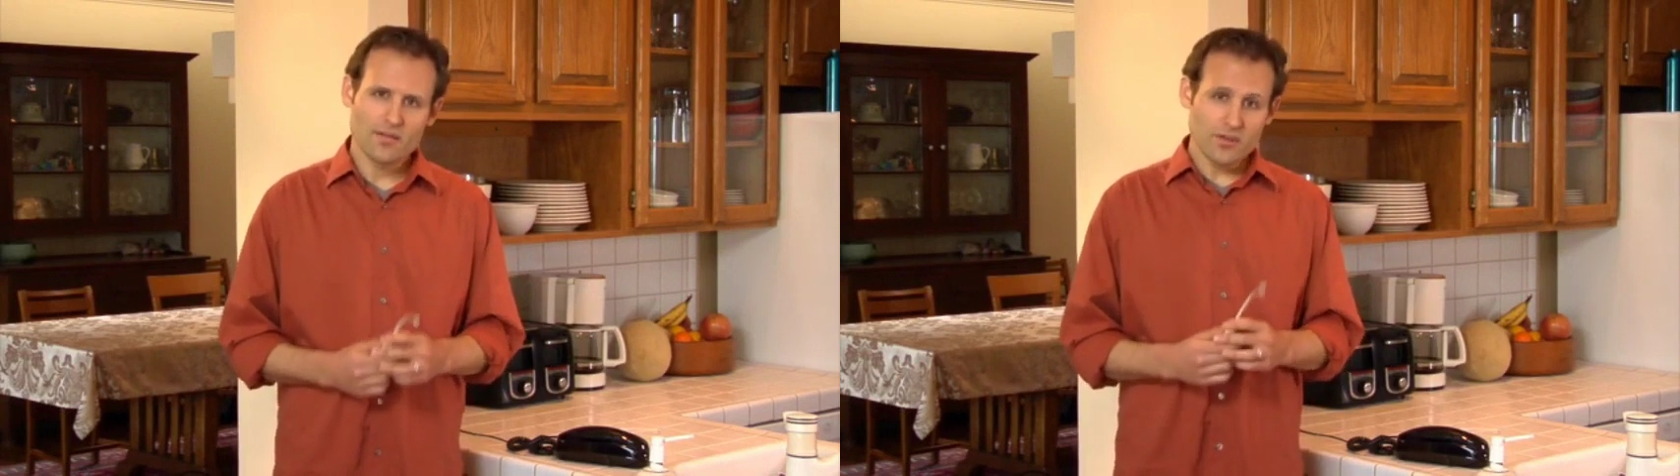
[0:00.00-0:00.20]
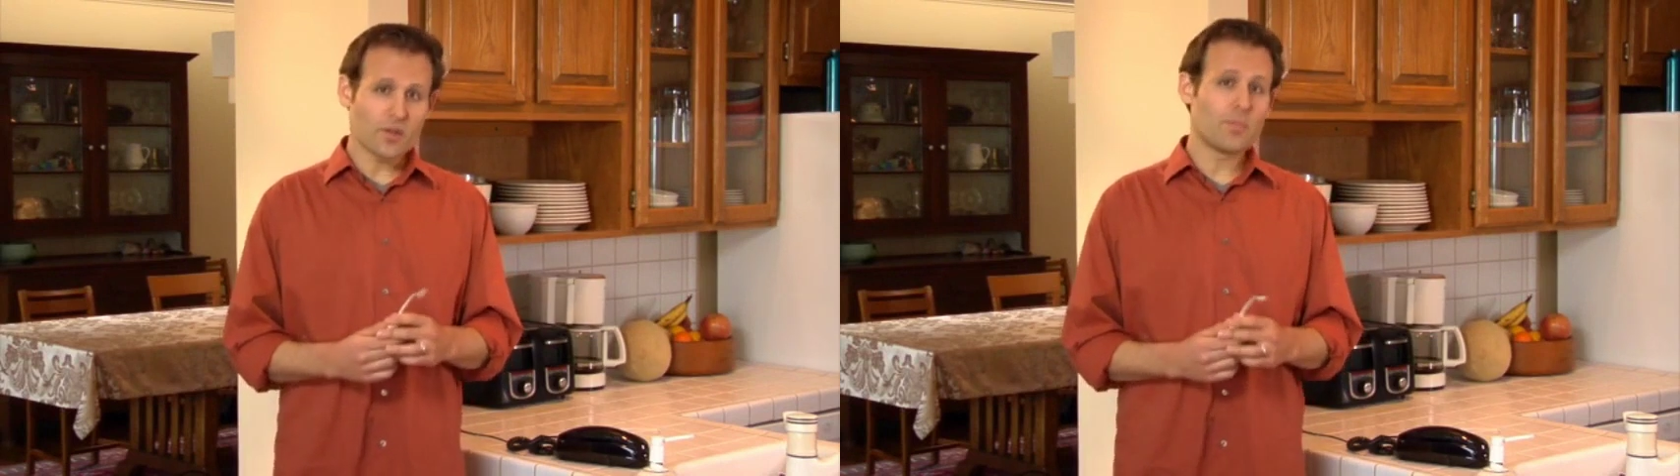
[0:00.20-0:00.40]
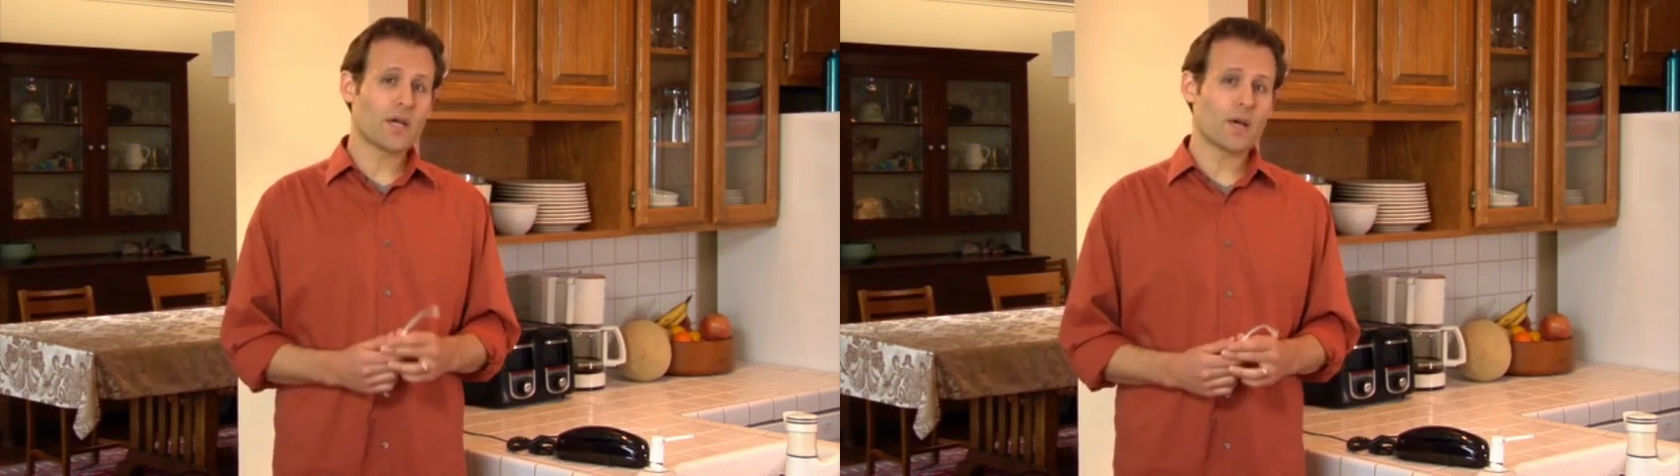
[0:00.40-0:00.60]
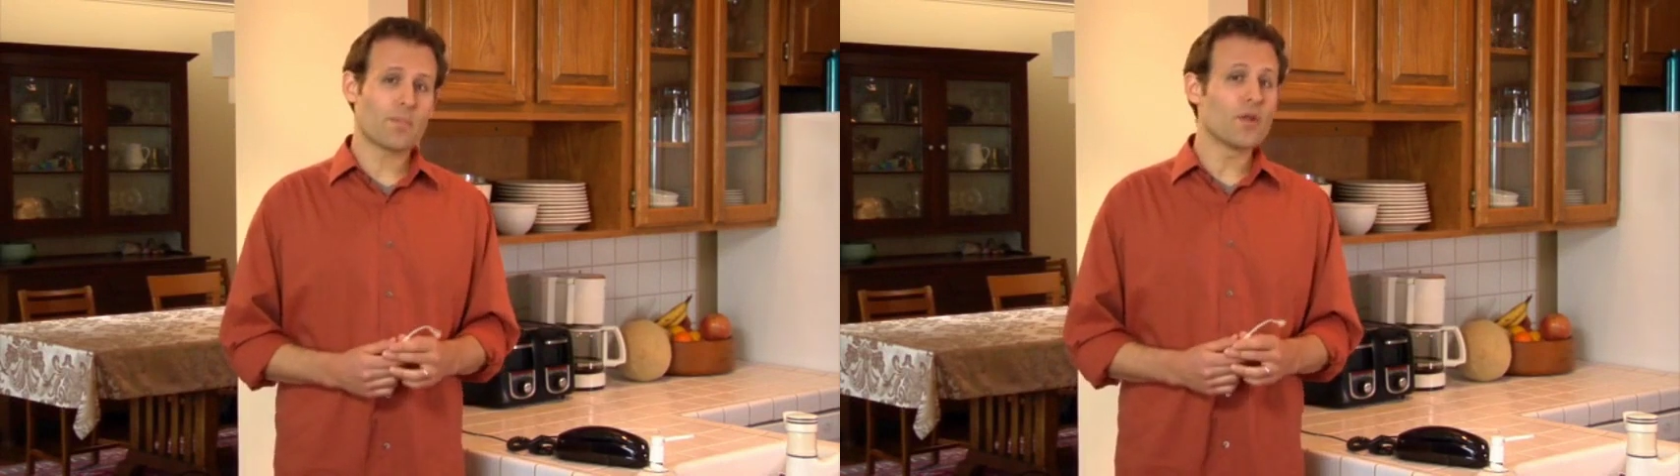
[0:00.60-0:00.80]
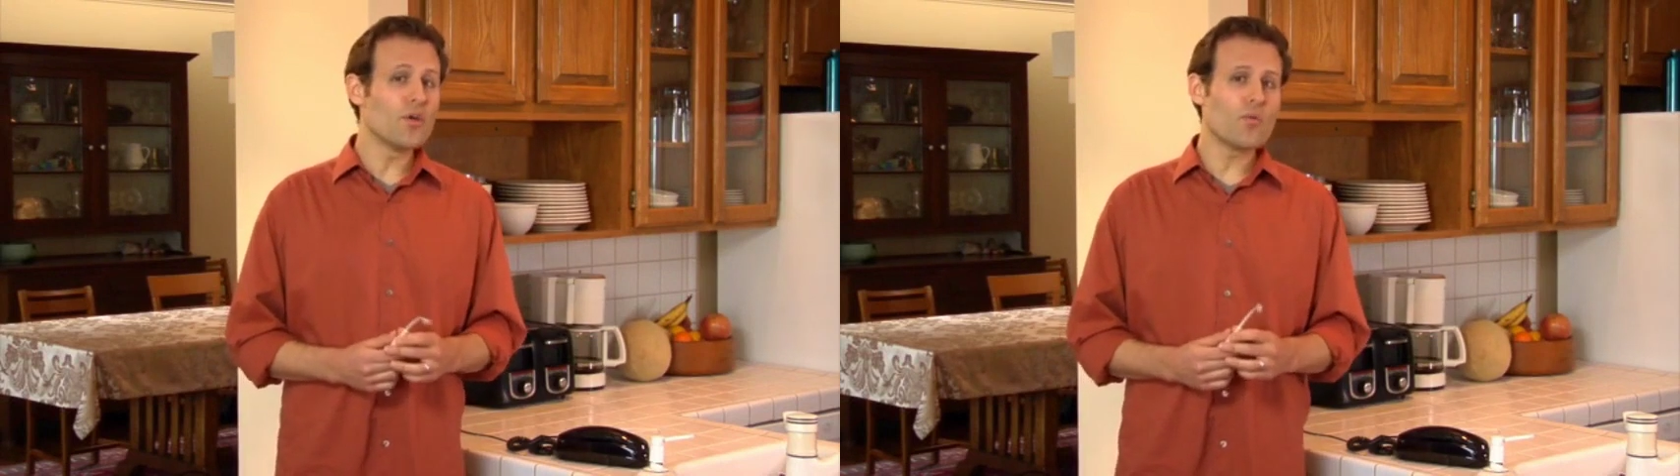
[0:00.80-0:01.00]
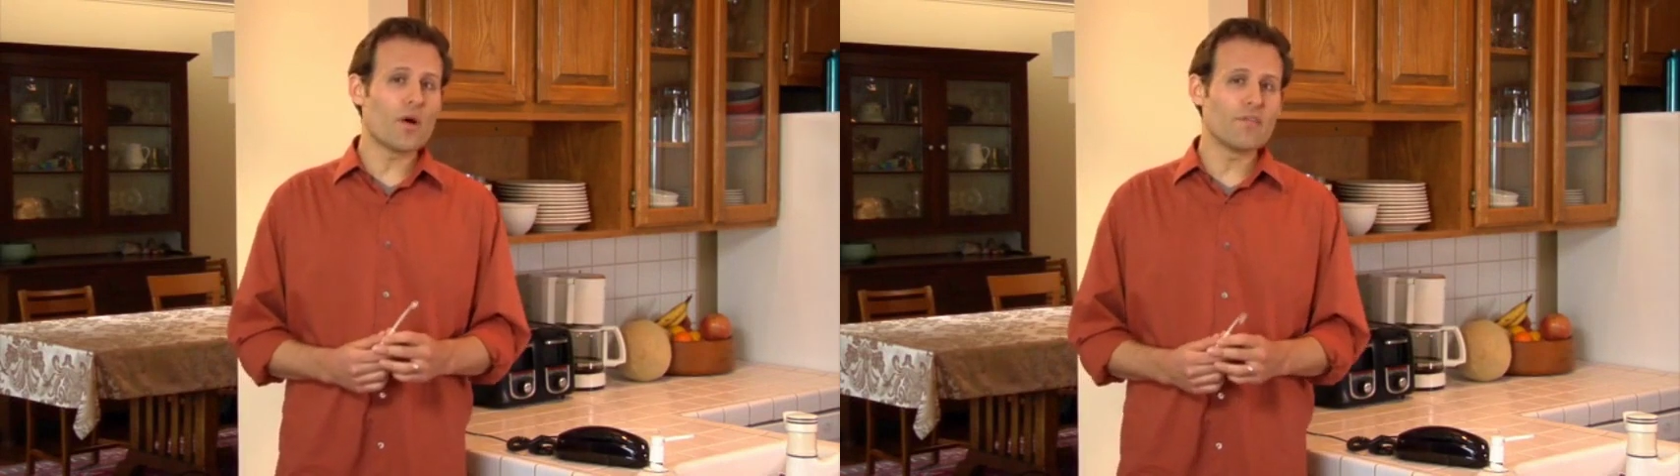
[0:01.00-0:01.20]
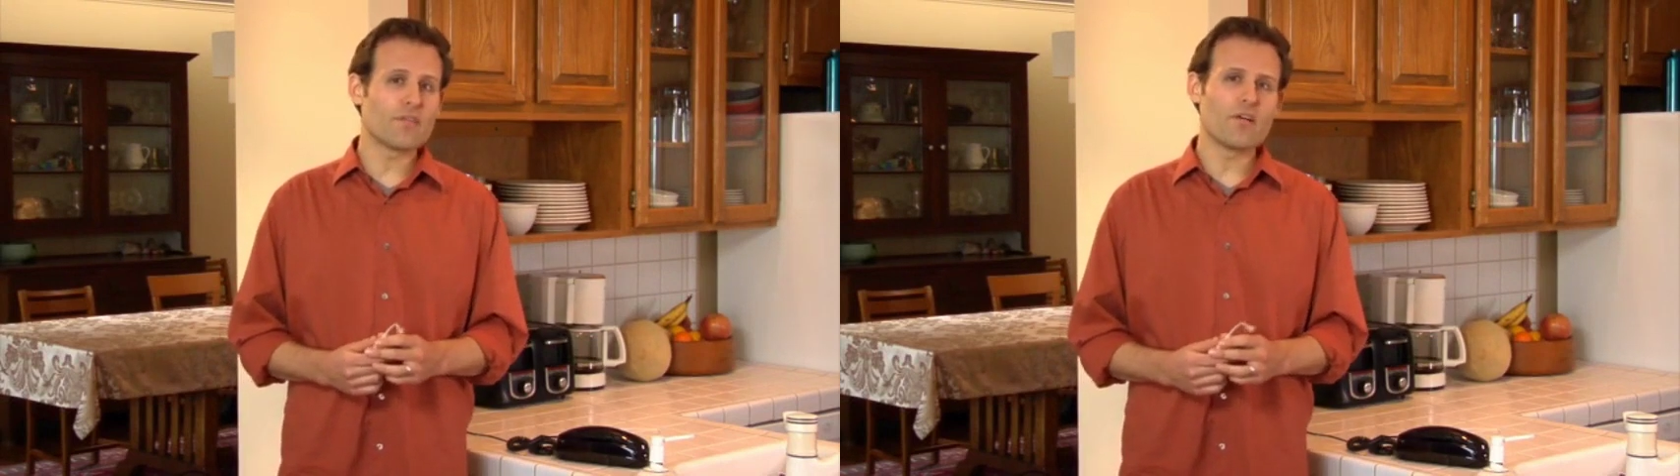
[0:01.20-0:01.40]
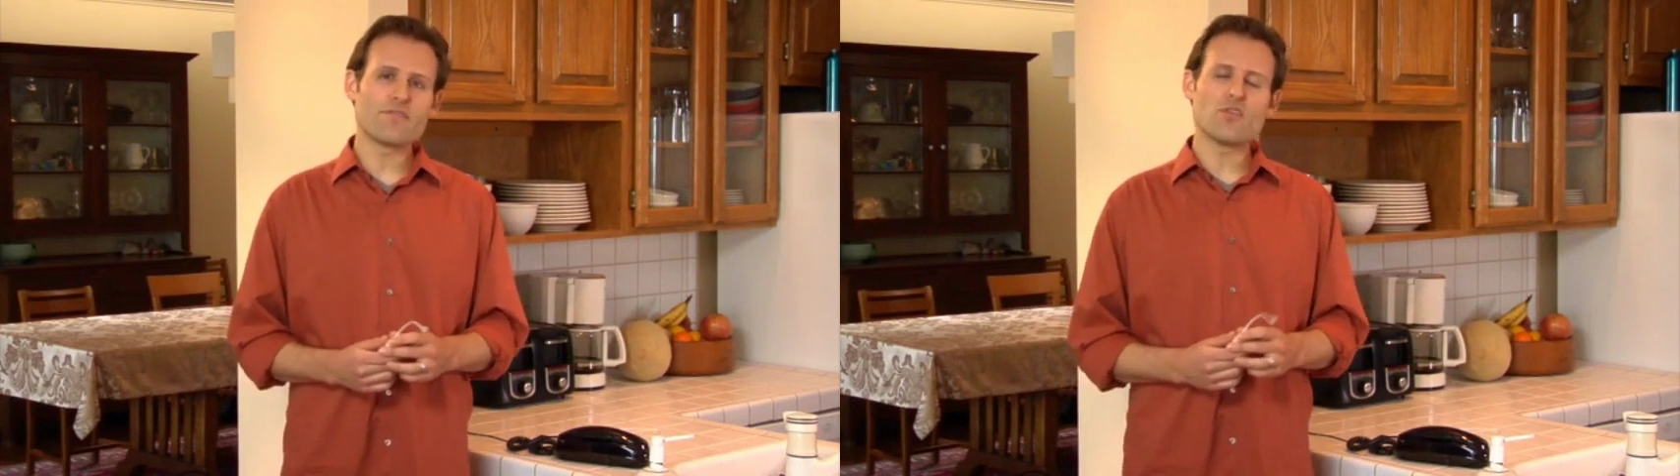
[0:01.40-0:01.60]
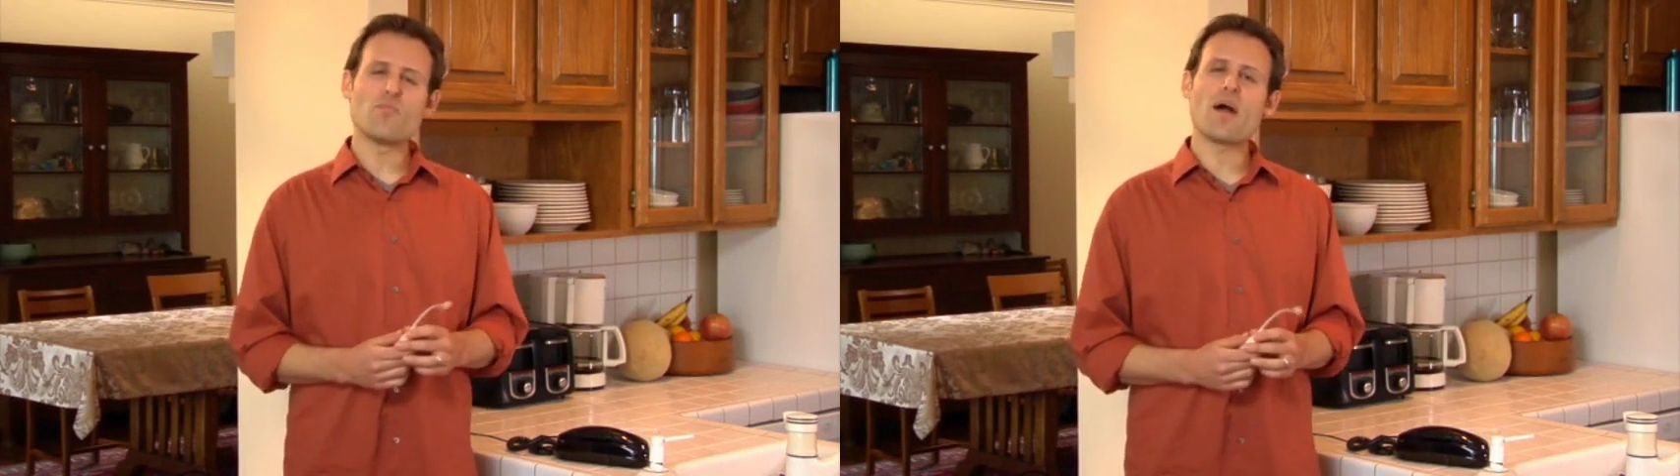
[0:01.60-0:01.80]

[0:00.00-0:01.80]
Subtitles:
You can pick up a new one for a few